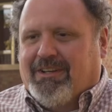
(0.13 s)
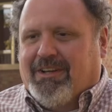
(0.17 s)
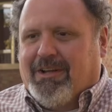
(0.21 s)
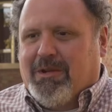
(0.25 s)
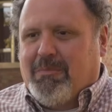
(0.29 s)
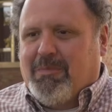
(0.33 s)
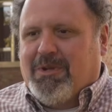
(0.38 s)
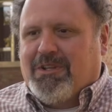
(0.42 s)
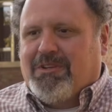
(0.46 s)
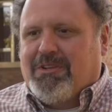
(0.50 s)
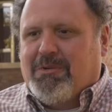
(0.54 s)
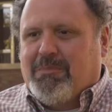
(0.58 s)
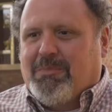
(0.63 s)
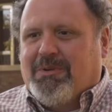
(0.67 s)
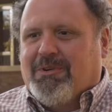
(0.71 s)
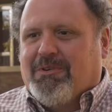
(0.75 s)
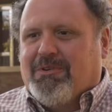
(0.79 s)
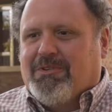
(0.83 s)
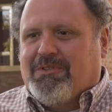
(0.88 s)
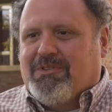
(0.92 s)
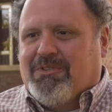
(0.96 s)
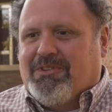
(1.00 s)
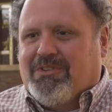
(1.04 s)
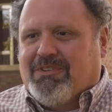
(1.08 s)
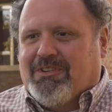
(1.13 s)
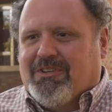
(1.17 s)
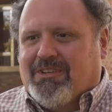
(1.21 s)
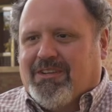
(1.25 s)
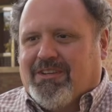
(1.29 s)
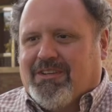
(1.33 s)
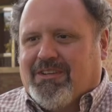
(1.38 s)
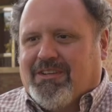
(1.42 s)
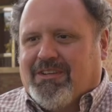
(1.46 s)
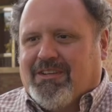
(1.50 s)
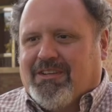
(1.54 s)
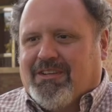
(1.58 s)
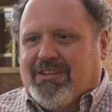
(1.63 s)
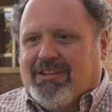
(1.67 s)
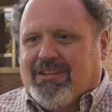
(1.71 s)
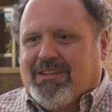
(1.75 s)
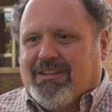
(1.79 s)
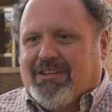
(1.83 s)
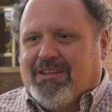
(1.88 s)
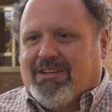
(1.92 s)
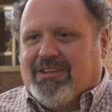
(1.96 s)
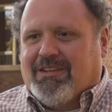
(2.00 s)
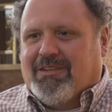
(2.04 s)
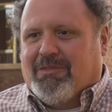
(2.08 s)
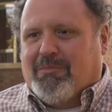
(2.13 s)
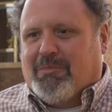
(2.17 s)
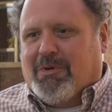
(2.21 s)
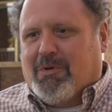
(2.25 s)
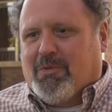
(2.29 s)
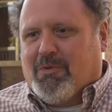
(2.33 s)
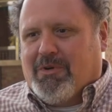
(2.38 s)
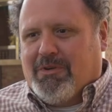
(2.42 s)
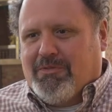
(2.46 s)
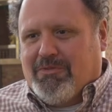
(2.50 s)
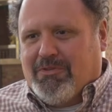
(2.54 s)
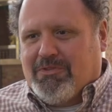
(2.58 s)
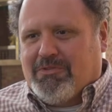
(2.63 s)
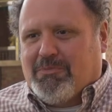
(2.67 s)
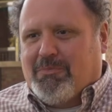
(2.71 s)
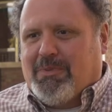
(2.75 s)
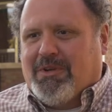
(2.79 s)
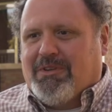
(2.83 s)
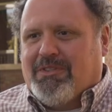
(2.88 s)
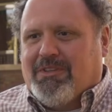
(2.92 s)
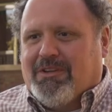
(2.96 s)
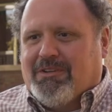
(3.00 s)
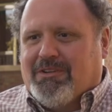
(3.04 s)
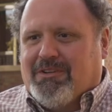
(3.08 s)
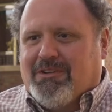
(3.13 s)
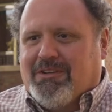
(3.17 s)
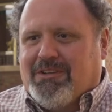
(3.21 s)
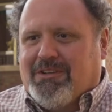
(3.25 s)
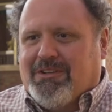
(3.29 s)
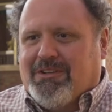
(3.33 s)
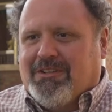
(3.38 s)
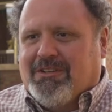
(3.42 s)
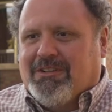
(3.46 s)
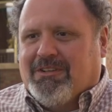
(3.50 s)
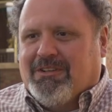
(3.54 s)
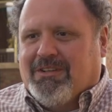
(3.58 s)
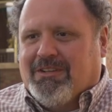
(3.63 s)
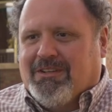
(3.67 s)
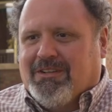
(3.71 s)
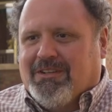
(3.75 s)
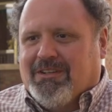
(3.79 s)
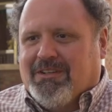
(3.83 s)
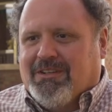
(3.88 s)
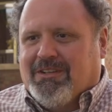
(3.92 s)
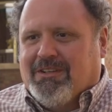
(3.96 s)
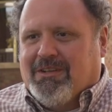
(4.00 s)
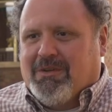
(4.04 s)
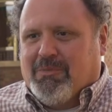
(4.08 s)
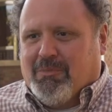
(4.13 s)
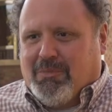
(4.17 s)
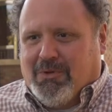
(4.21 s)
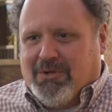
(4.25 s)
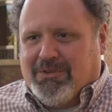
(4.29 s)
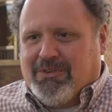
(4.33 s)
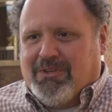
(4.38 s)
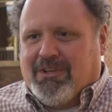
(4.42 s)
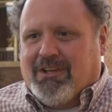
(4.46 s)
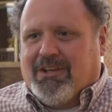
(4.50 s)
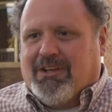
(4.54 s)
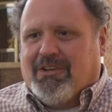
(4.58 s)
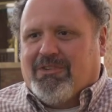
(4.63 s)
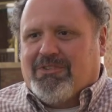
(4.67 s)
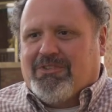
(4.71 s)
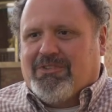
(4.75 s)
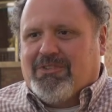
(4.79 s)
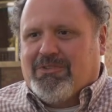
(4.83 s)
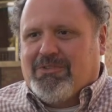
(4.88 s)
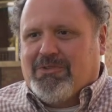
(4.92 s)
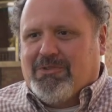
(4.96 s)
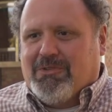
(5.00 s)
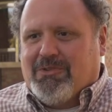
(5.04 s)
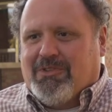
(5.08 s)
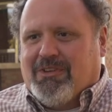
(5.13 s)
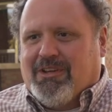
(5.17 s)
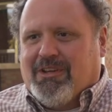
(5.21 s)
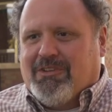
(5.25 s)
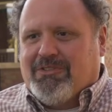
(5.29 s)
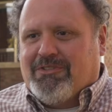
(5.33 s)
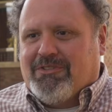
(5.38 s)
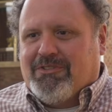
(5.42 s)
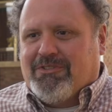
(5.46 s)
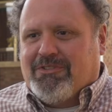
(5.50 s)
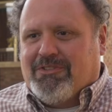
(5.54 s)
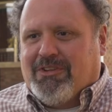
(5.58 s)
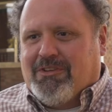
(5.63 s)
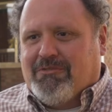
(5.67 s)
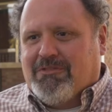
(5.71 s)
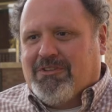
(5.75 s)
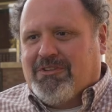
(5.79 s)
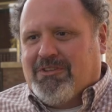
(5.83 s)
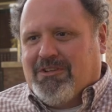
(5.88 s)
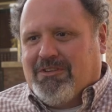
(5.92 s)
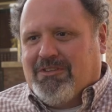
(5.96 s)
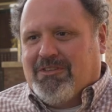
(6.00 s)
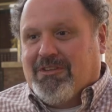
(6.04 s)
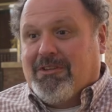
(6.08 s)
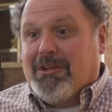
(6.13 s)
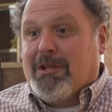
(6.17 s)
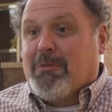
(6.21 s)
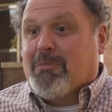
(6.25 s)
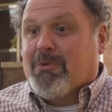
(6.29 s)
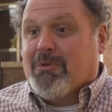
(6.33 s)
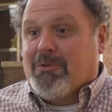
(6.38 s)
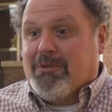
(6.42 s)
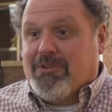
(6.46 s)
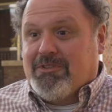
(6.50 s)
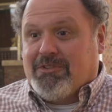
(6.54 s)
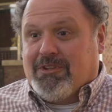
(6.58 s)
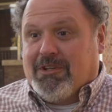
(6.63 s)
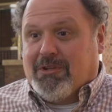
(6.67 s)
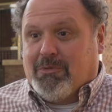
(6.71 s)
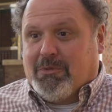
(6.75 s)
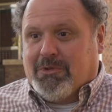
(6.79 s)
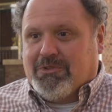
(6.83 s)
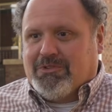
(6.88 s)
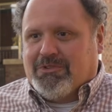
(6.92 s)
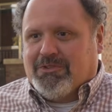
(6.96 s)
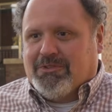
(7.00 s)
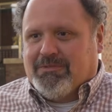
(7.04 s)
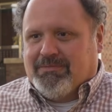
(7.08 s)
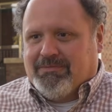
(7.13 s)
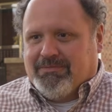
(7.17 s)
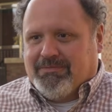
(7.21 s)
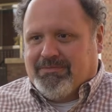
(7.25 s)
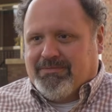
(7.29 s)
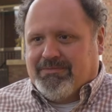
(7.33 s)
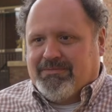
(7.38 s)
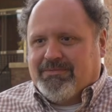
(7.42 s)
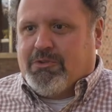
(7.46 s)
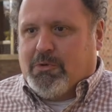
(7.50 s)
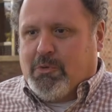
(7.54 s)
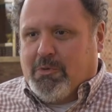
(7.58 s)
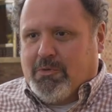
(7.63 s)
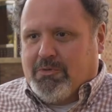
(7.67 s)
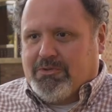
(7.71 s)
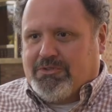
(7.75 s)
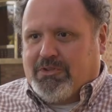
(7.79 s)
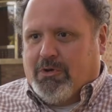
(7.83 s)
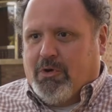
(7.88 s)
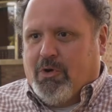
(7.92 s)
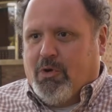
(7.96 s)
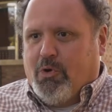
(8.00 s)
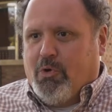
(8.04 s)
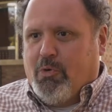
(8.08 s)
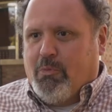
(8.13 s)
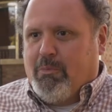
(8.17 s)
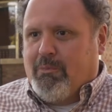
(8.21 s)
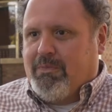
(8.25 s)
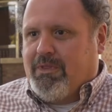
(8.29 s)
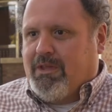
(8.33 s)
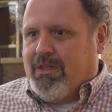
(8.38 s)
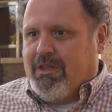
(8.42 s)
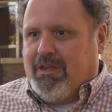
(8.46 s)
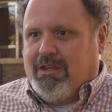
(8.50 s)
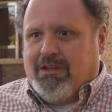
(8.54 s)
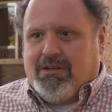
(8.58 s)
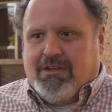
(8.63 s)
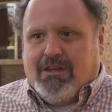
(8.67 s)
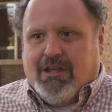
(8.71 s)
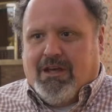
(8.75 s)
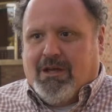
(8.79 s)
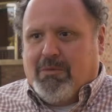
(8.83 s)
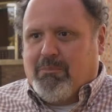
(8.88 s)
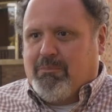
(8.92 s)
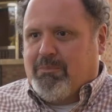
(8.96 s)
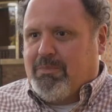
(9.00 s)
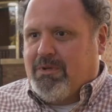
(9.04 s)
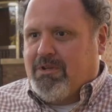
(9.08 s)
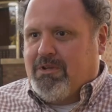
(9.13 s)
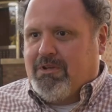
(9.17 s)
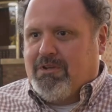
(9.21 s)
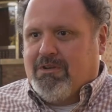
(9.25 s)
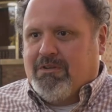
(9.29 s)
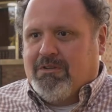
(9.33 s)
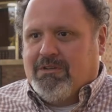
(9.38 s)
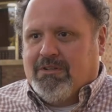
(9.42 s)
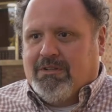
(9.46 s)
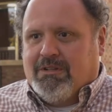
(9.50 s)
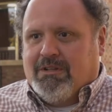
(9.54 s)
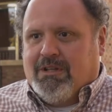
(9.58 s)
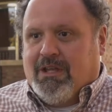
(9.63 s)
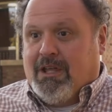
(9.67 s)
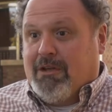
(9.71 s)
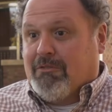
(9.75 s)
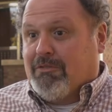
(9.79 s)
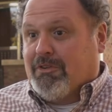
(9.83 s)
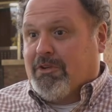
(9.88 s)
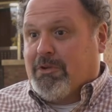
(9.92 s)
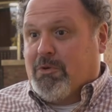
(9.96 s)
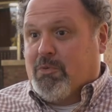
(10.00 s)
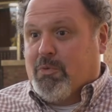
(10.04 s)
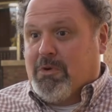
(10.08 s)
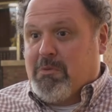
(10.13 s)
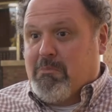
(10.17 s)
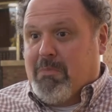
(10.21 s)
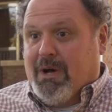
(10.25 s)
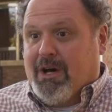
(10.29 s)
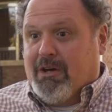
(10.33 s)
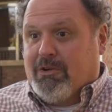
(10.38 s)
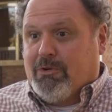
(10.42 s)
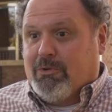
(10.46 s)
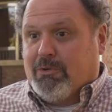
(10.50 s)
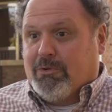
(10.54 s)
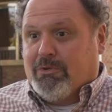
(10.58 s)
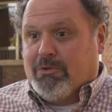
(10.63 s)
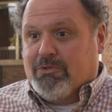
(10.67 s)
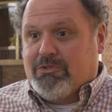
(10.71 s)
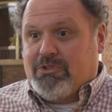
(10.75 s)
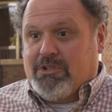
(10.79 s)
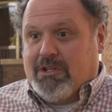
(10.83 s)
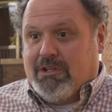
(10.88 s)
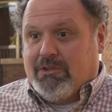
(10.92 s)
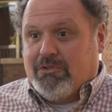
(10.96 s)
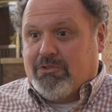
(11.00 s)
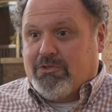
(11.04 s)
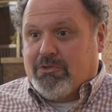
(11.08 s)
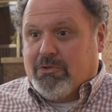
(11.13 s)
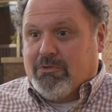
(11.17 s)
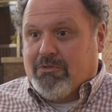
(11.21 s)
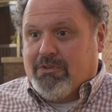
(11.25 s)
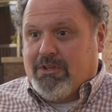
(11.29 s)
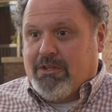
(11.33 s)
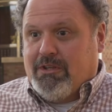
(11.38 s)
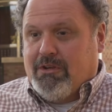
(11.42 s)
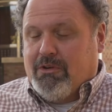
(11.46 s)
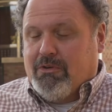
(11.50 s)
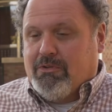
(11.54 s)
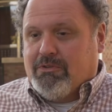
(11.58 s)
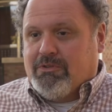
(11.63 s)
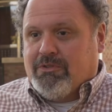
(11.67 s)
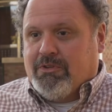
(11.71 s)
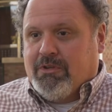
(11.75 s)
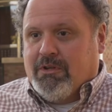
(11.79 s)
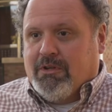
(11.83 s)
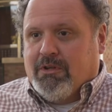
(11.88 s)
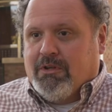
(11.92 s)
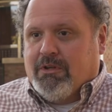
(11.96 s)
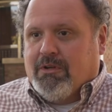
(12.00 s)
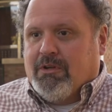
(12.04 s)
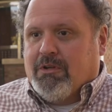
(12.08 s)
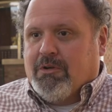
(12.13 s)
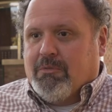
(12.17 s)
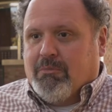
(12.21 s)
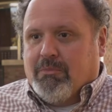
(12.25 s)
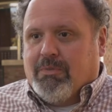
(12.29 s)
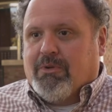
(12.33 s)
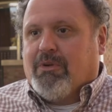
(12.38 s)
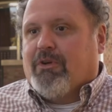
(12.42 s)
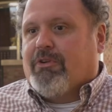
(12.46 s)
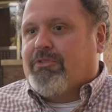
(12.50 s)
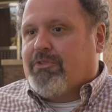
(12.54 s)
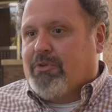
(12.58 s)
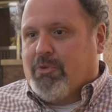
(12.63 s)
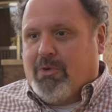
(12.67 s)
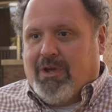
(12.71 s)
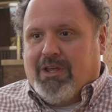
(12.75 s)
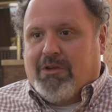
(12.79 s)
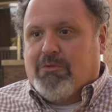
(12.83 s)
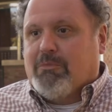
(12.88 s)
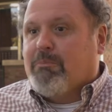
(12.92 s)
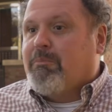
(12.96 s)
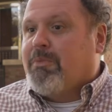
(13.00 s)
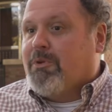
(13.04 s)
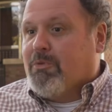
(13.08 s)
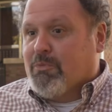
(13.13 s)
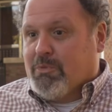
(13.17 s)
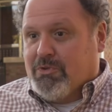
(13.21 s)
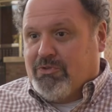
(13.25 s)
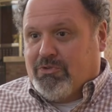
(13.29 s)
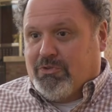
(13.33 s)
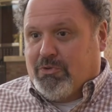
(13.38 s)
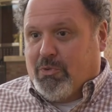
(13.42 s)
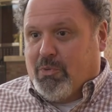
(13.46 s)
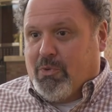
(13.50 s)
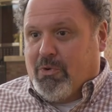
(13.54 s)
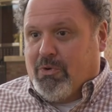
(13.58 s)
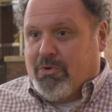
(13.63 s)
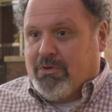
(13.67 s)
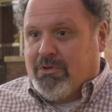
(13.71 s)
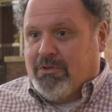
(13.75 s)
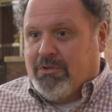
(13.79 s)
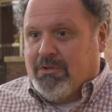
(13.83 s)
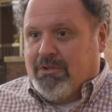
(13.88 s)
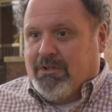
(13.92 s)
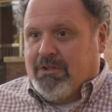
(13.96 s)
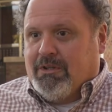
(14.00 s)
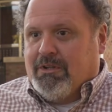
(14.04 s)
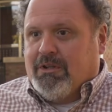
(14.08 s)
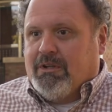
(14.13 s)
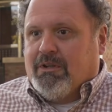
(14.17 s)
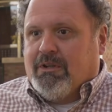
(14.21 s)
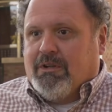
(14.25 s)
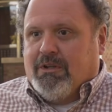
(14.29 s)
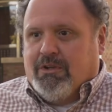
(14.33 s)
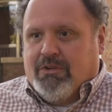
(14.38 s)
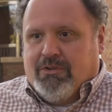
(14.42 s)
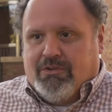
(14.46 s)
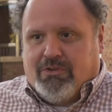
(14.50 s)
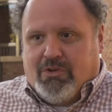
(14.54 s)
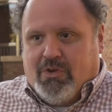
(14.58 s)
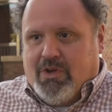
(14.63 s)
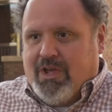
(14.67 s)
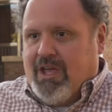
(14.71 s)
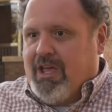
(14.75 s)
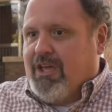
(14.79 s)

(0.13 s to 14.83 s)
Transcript: I'm Andy Pierce. My wife is Beth Eckerty. Bought the house in 2007 and the neighborhood is Hegewisch. So it was a home that had not been heavily remodeled or changed over the years, but also hadn't been restored. So you